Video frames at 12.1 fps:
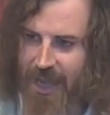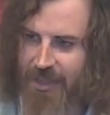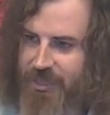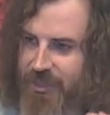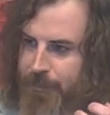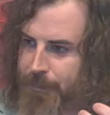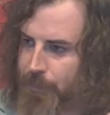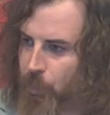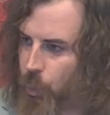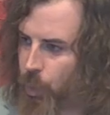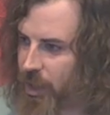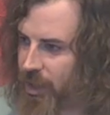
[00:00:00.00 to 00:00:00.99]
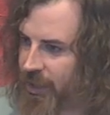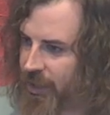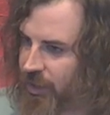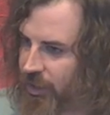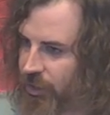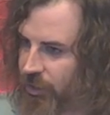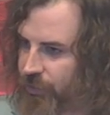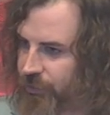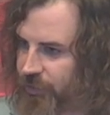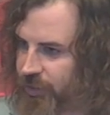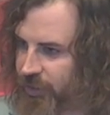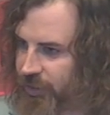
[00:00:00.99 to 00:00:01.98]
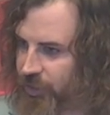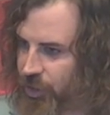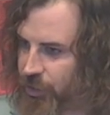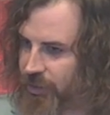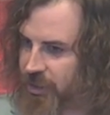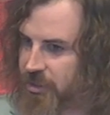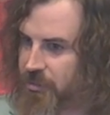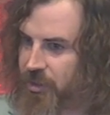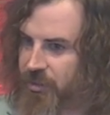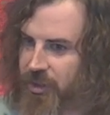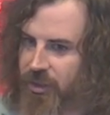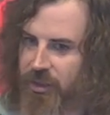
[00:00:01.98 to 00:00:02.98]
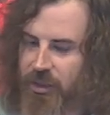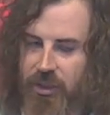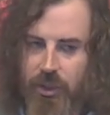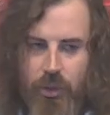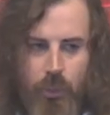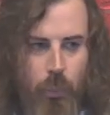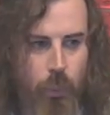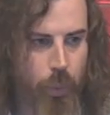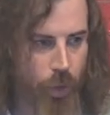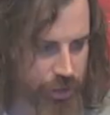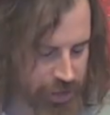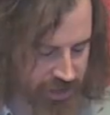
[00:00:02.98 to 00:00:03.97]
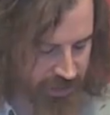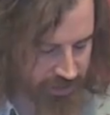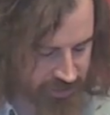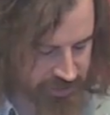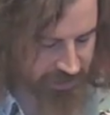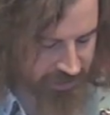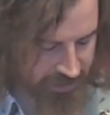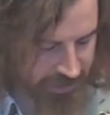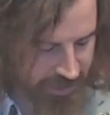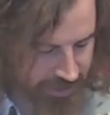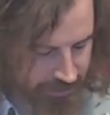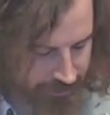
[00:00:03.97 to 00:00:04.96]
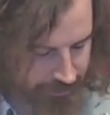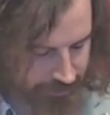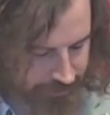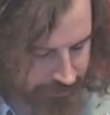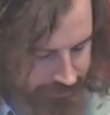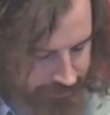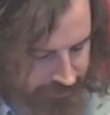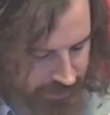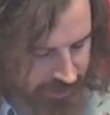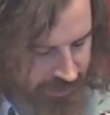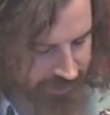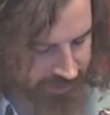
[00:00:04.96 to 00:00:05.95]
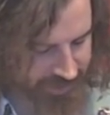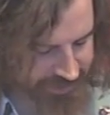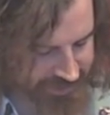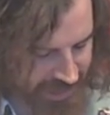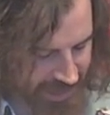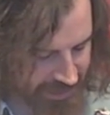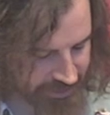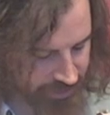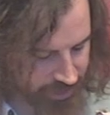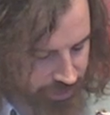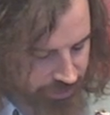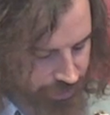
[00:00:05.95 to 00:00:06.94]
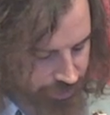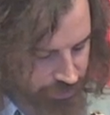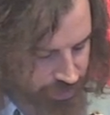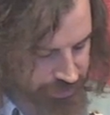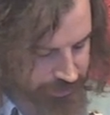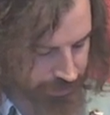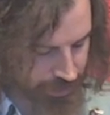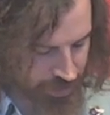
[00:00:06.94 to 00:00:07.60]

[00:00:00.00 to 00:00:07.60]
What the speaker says: And the wine of Holy Communion, washing us clean. The death on the cross,